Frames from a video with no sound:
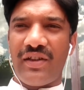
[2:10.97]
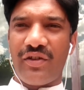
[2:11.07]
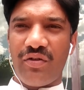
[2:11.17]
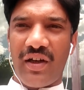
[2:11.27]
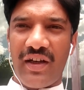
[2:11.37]
and
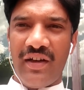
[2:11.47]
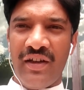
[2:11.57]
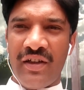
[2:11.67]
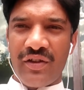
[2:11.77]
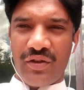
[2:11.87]
so on and
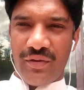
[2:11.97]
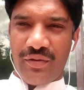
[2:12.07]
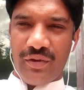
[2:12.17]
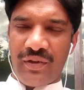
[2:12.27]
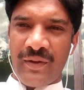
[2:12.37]
so
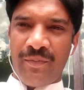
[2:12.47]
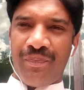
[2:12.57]
forth.